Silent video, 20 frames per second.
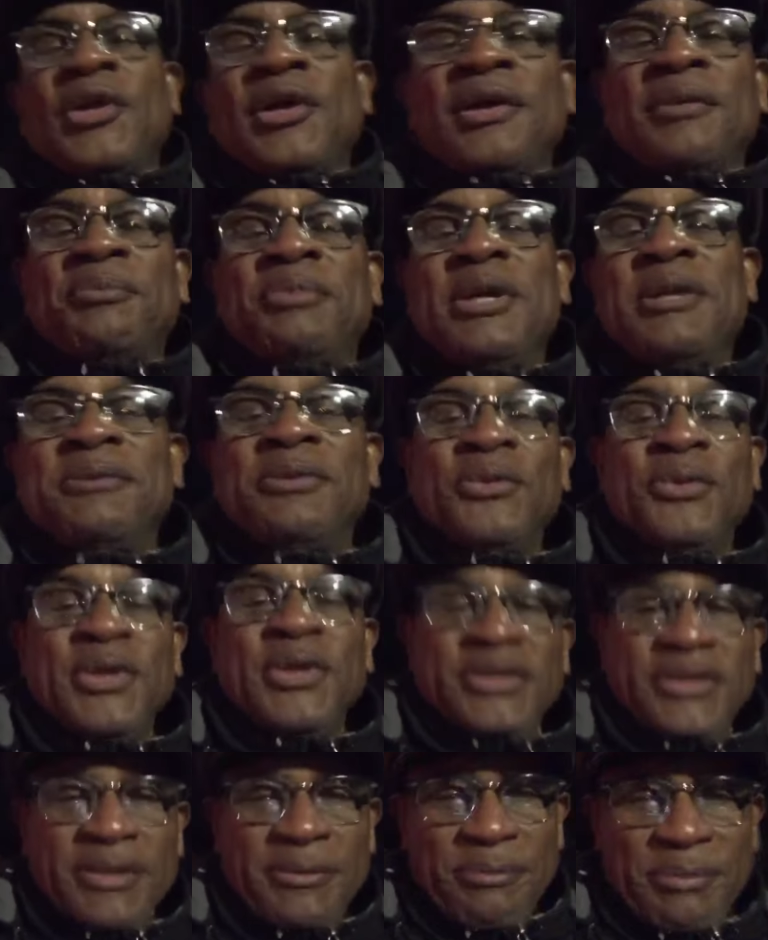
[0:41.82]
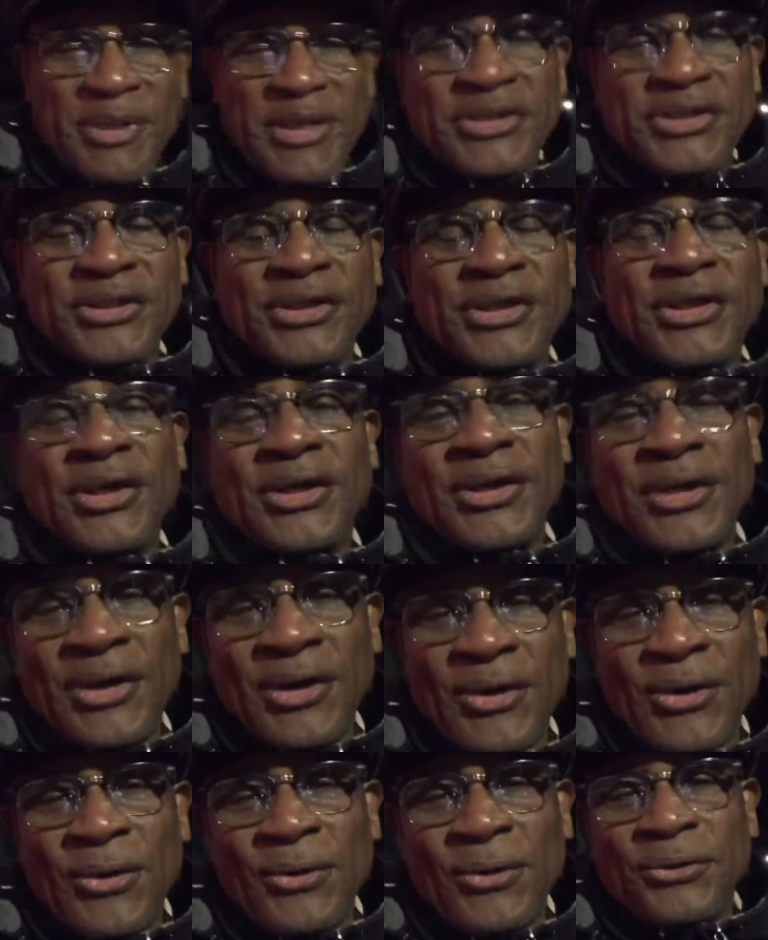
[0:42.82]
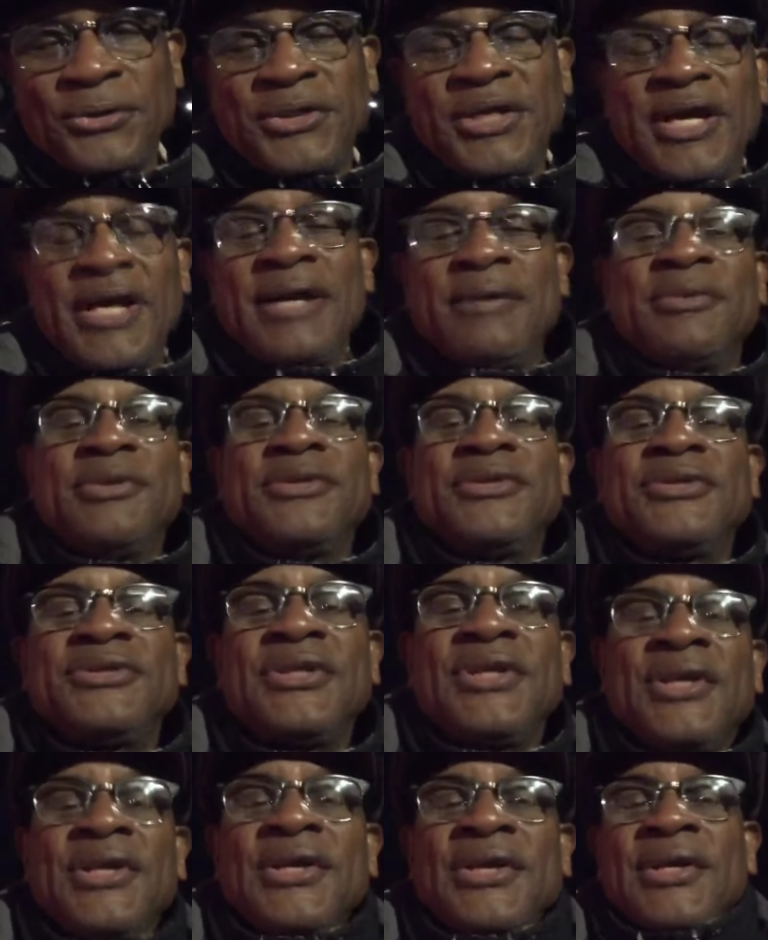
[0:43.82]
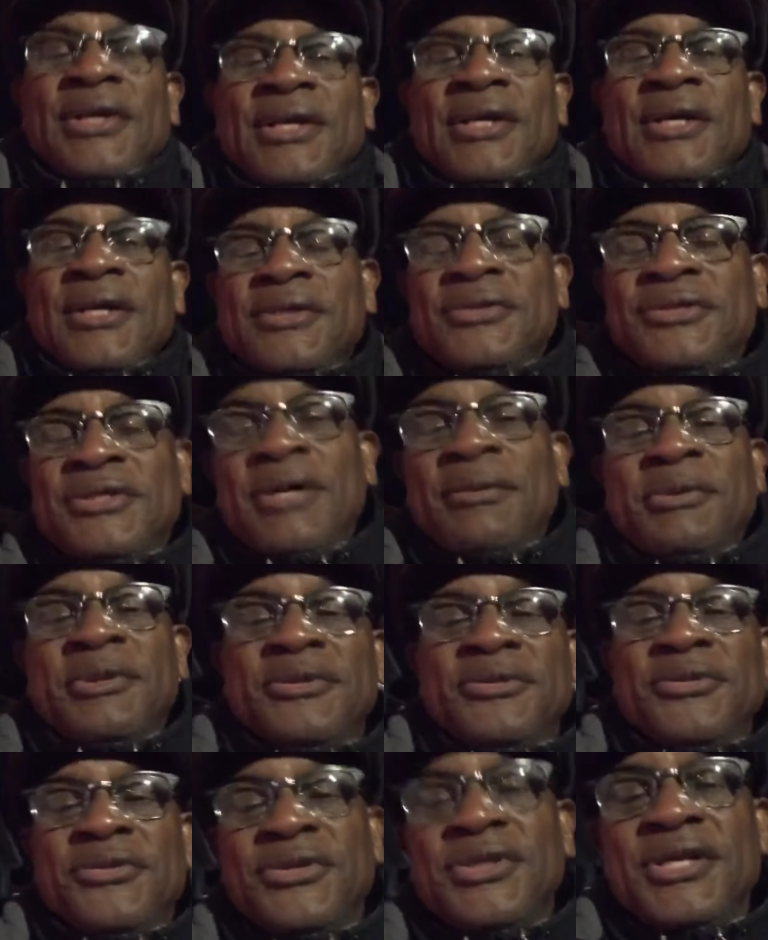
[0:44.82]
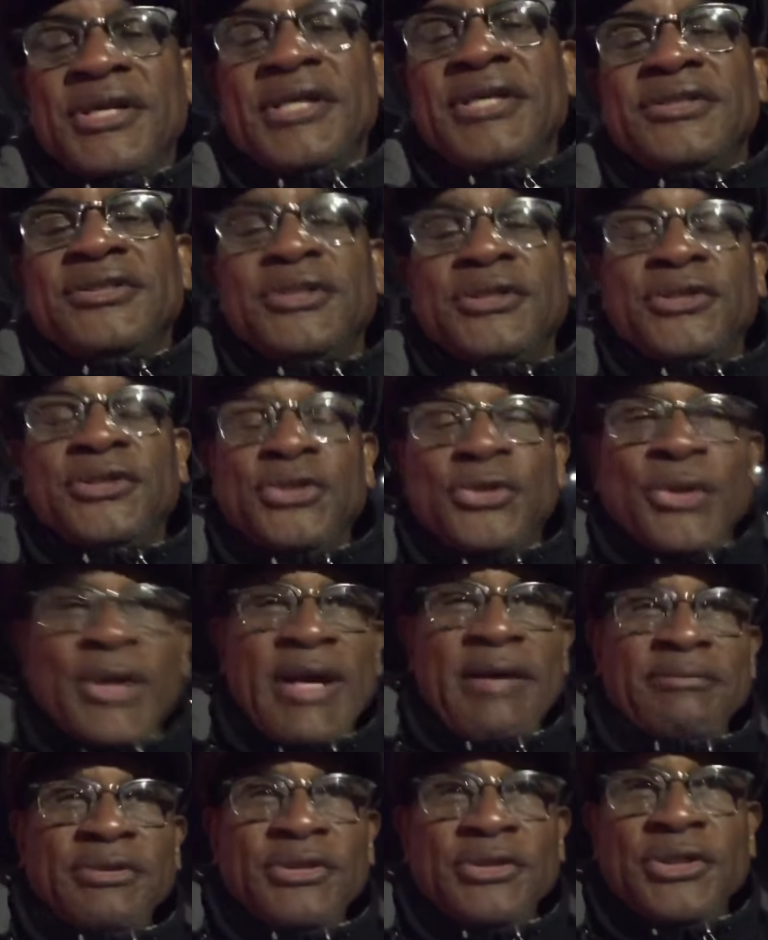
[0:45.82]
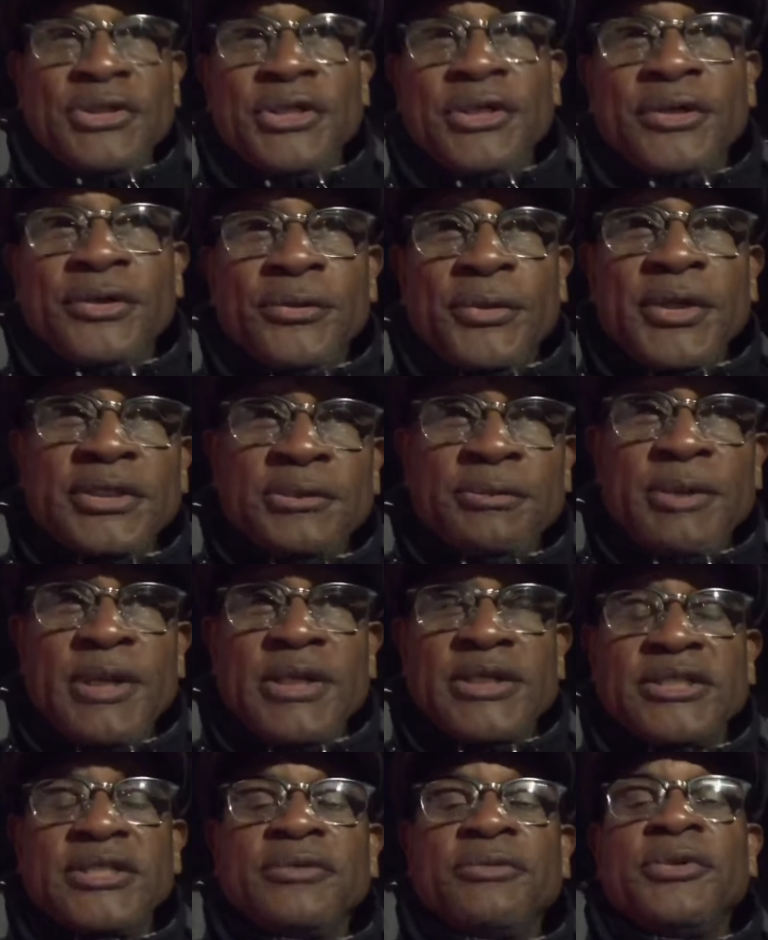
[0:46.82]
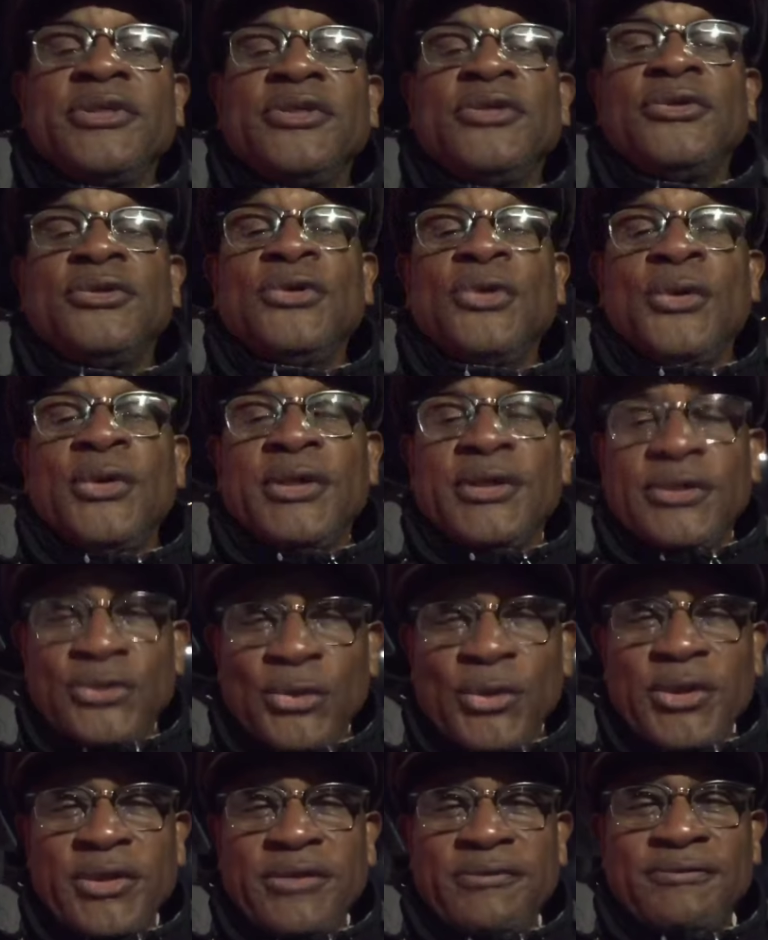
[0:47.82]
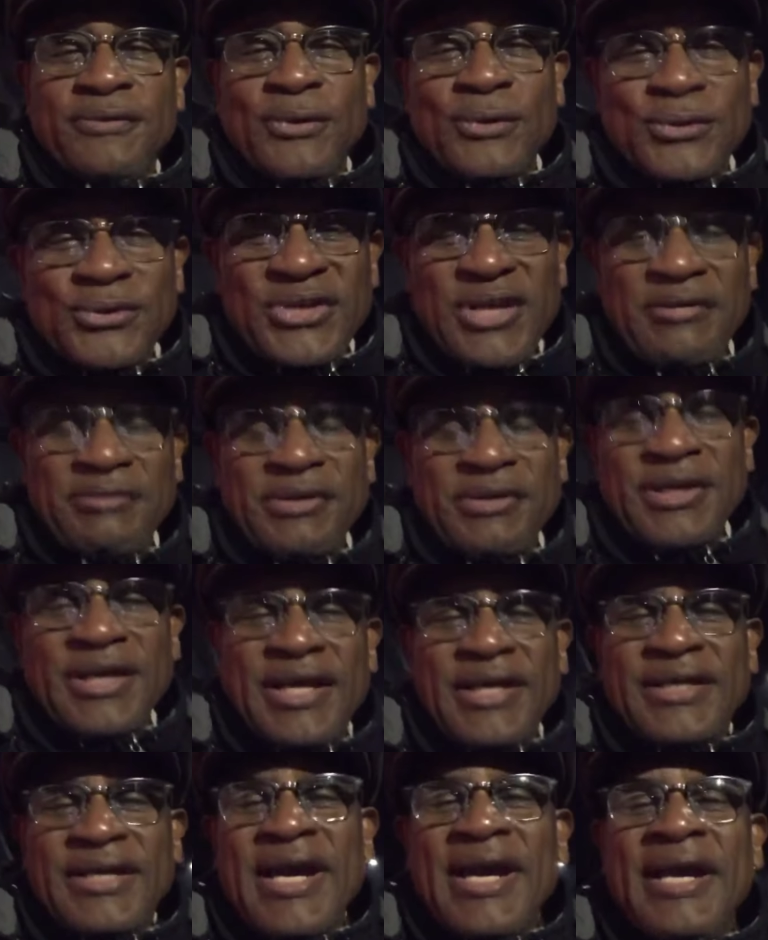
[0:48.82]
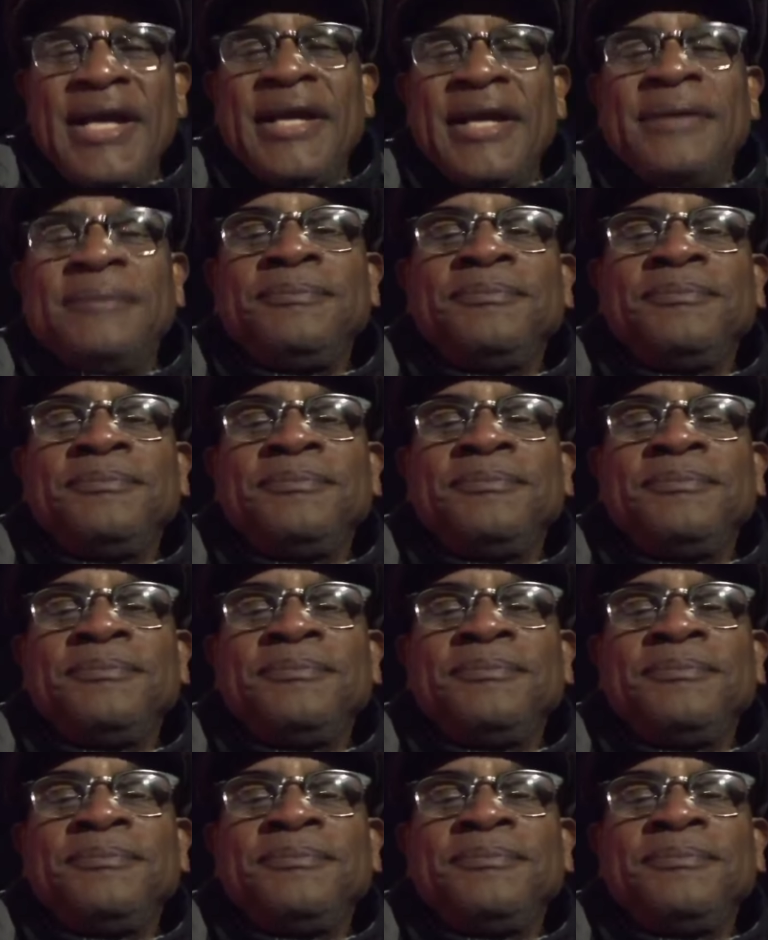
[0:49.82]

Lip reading: people with dementia are Alzheimer's, some of the things that you have to deal with, especially when you're doing it 24/7 like I am.